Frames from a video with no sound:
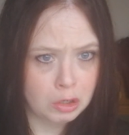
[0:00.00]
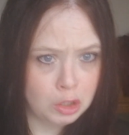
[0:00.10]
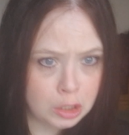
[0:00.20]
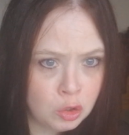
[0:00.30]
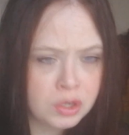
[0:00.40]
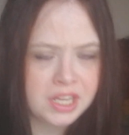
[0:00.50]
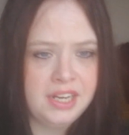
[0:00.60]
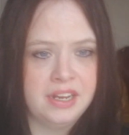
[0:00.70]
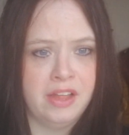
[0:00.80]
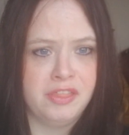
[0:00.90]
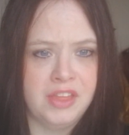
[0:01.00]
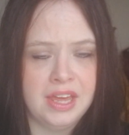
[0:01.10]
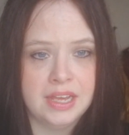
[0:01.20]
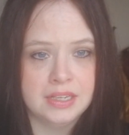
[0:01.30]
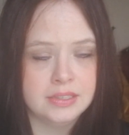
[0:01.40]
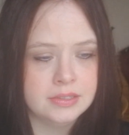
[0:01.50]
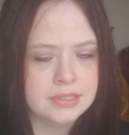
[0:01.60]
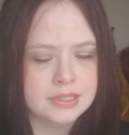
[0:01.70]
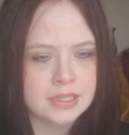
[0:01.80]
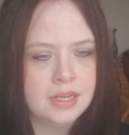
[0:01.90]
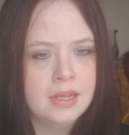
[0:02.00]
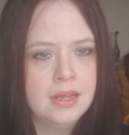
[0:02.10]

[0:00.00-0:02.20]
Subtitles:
looking at things,